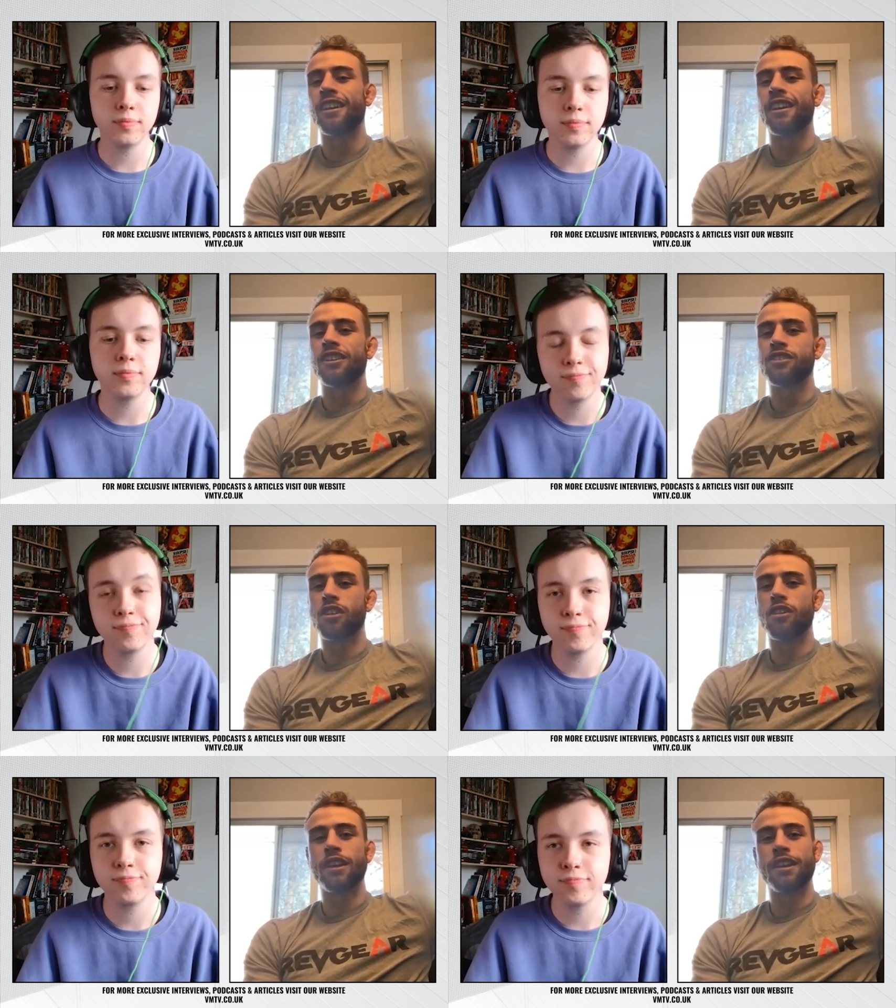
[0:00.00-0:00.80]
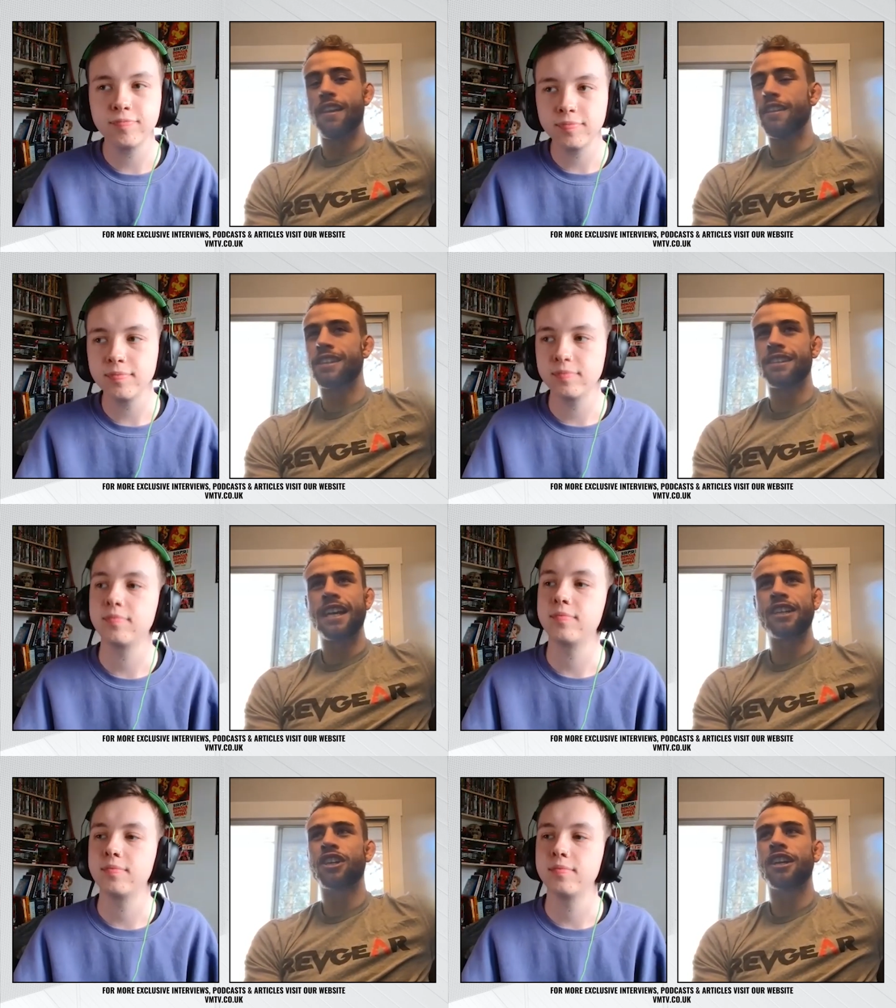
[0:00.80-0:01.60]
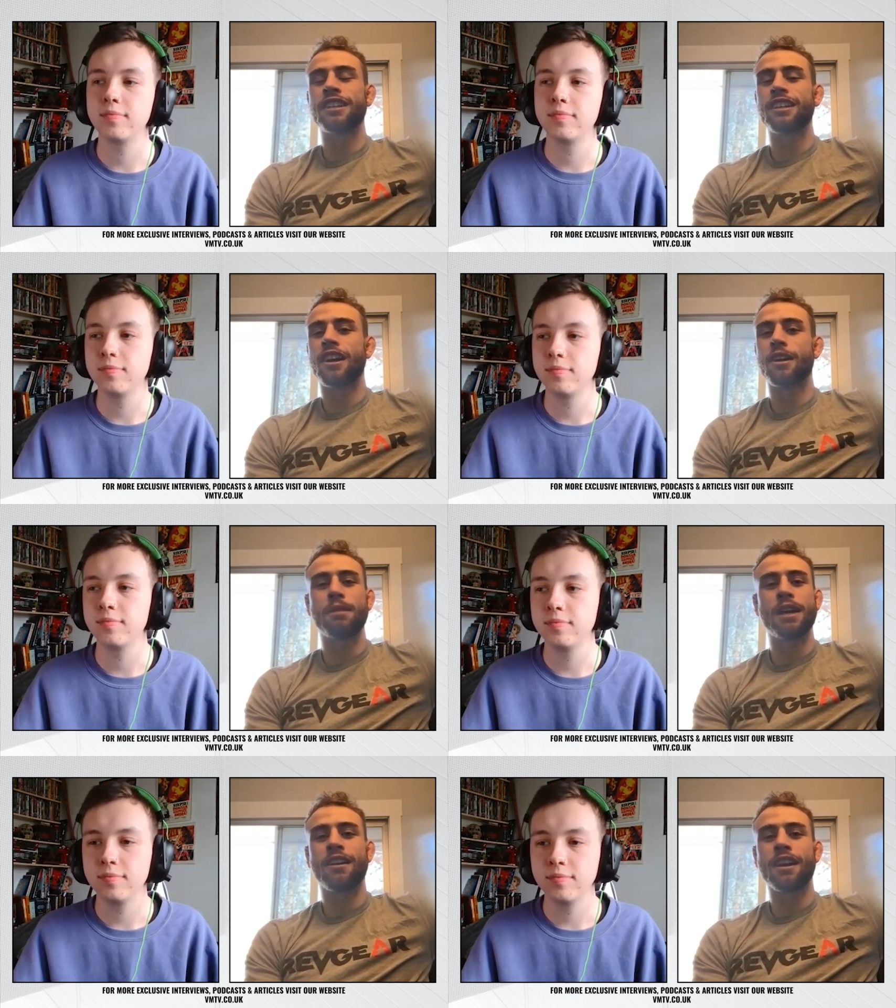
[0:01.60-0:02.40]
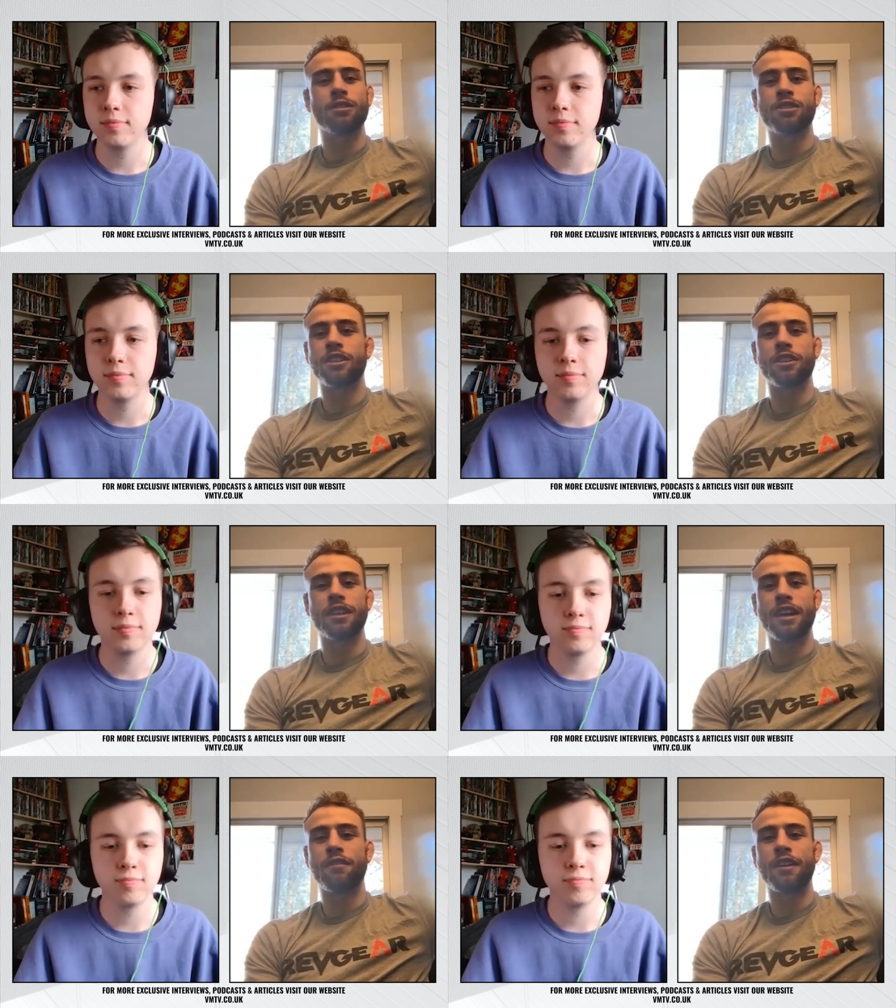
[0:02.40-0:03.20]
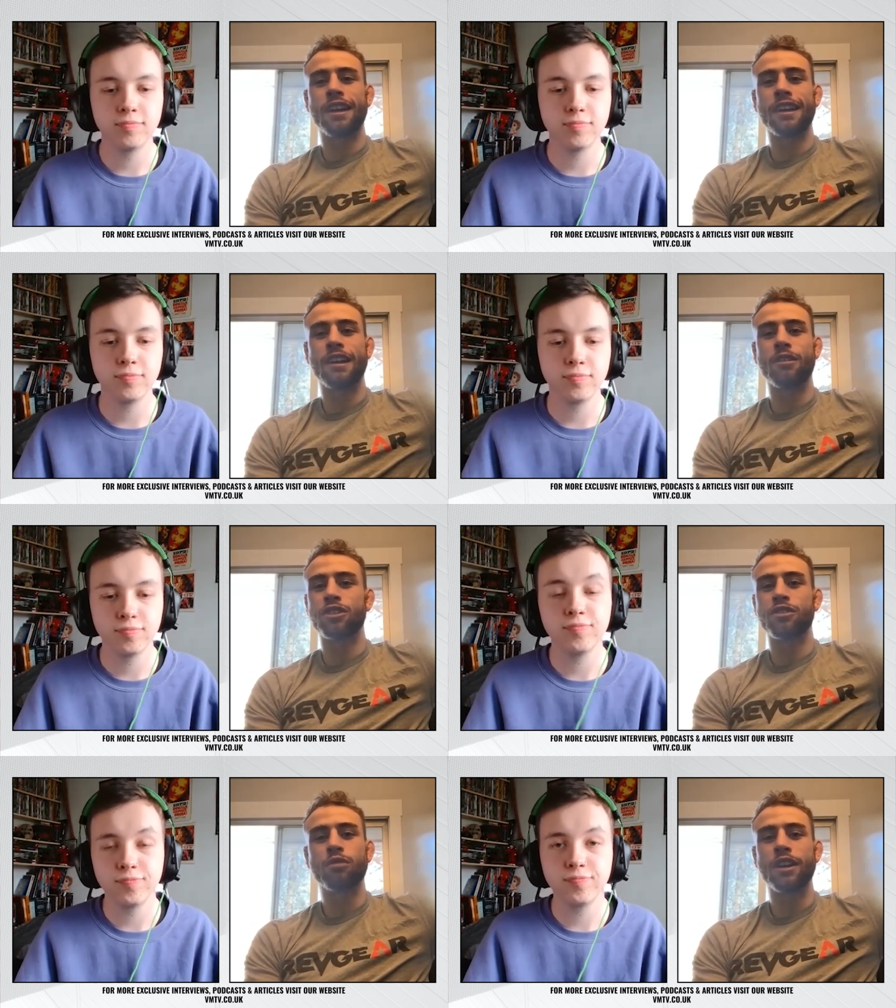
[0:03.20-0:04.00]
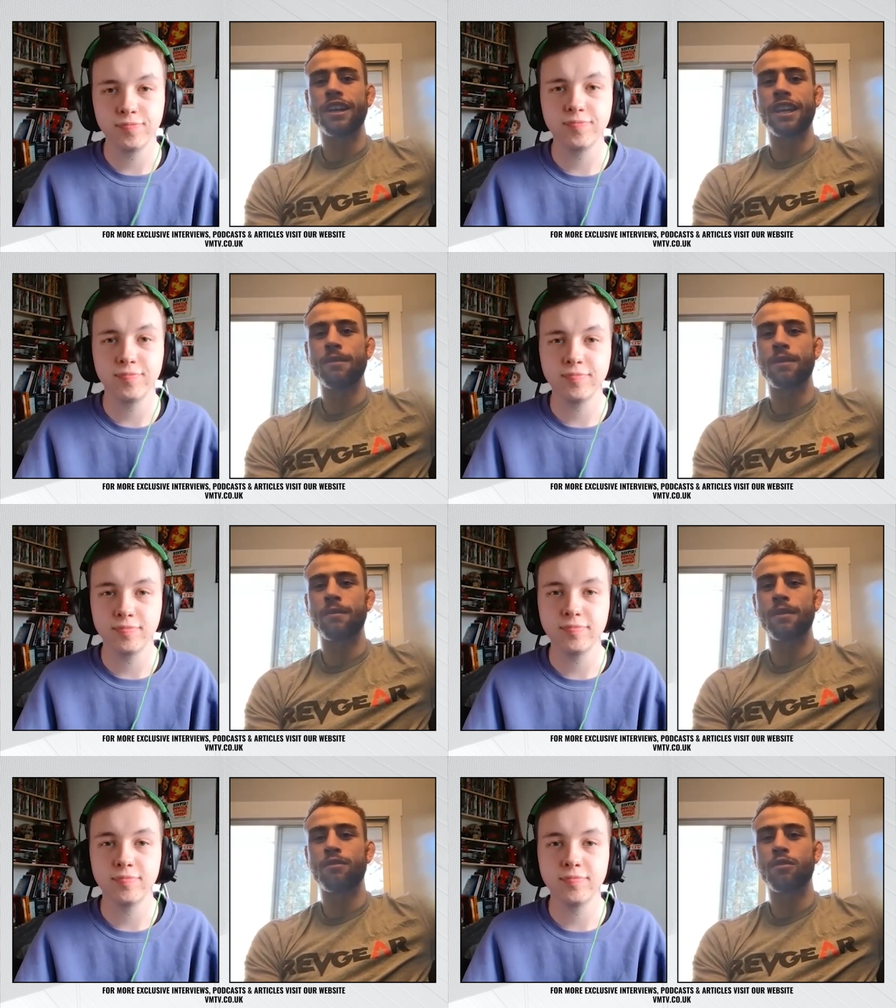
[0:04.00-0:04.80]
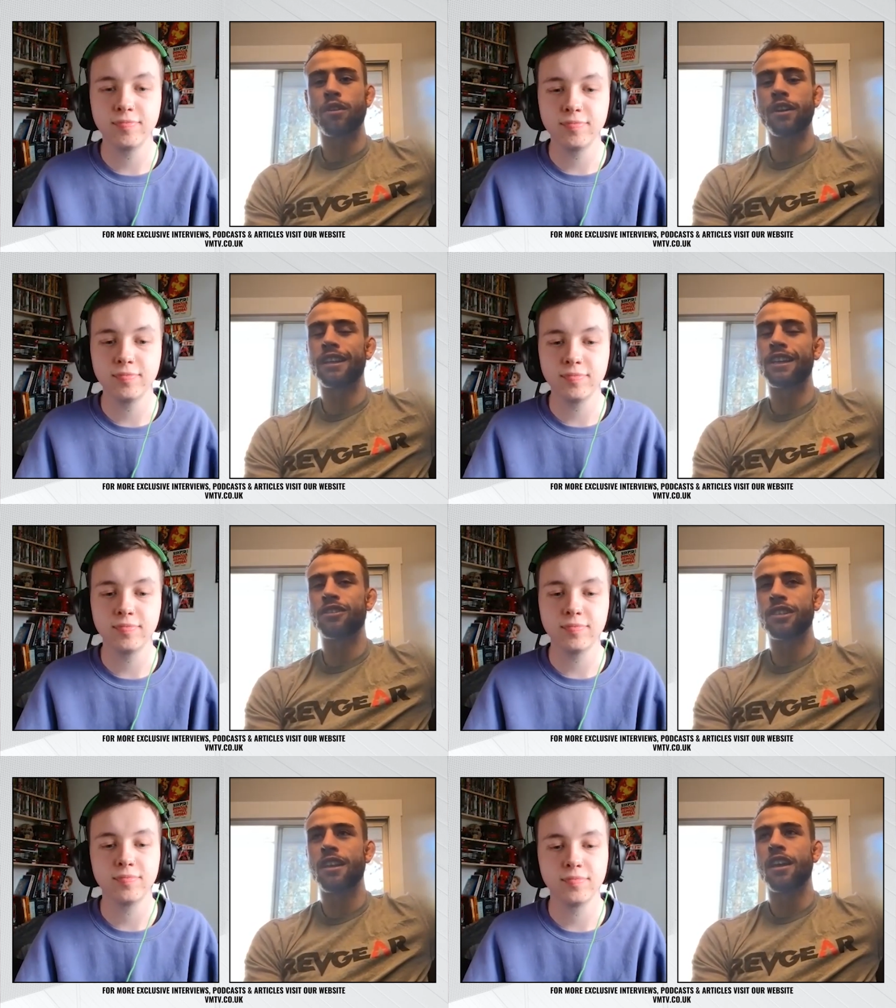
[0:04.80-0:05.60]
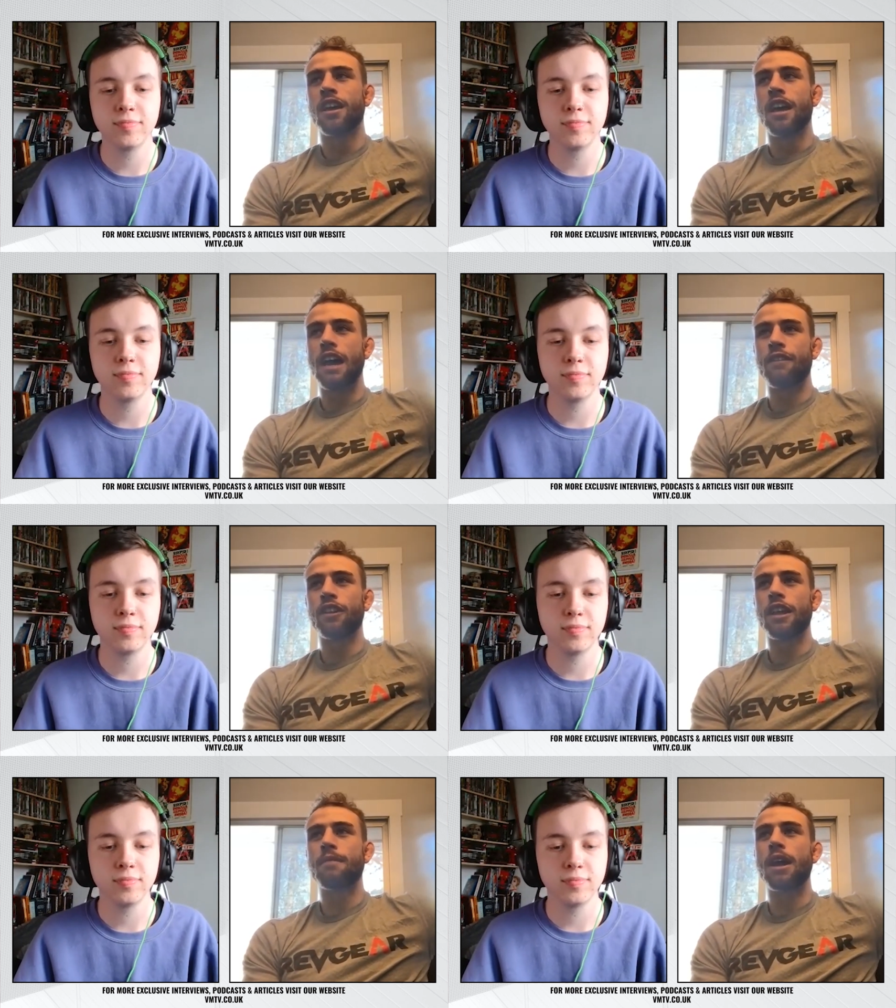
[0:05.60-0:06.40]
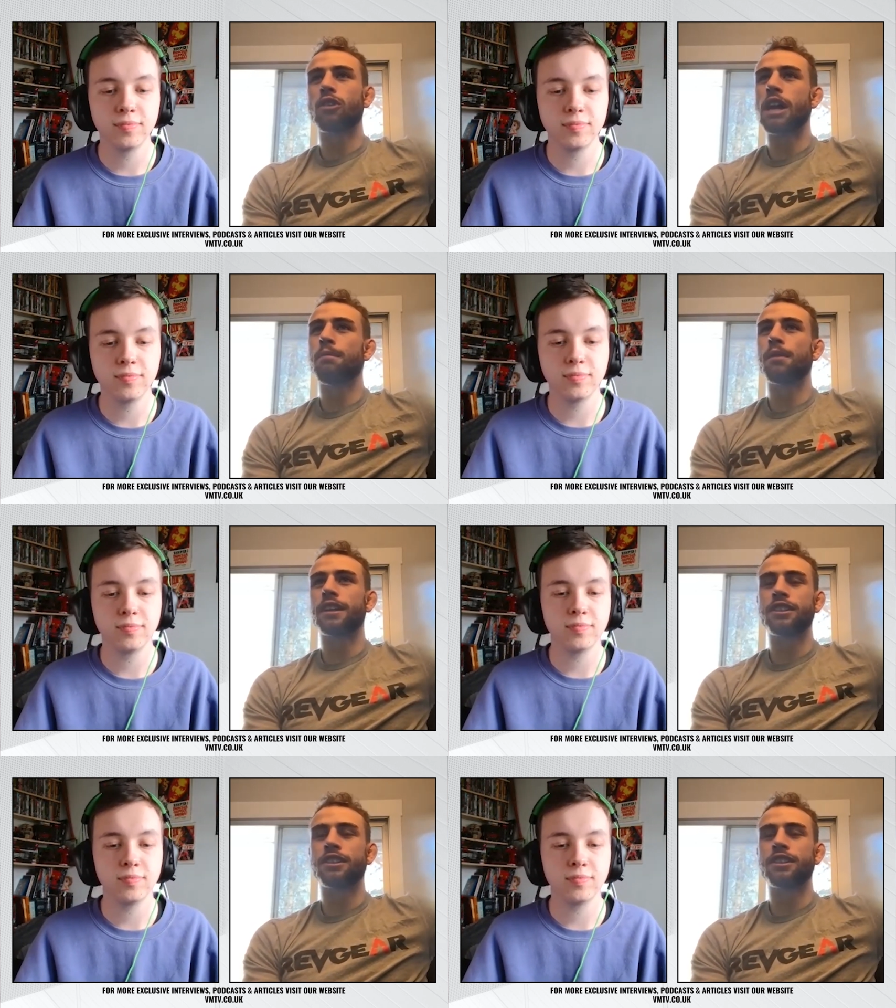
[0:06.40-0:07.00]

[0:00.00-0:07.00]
Speaker 1: So since that shot didn't knock me out, I was still in that fight and I was just ready to keep coming forward. And like you said, I feel like my grappling